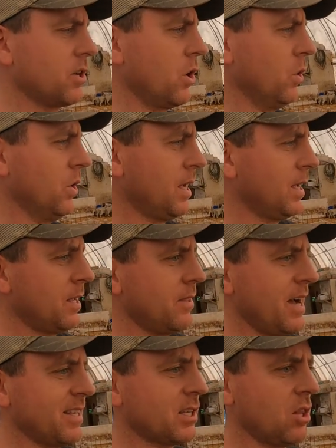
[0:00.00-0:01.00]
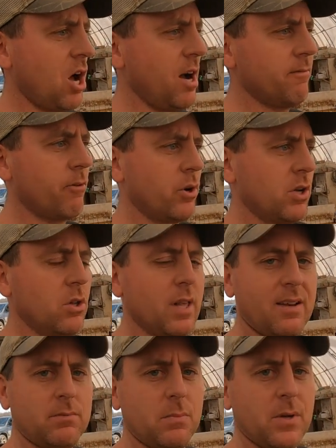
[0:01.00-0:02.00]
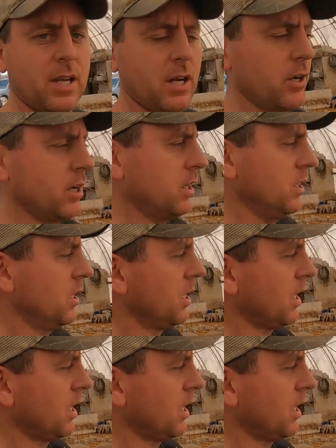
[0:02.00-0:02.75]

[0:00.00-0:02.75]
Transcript: So that's a lot for a ewe lamb to be carrying.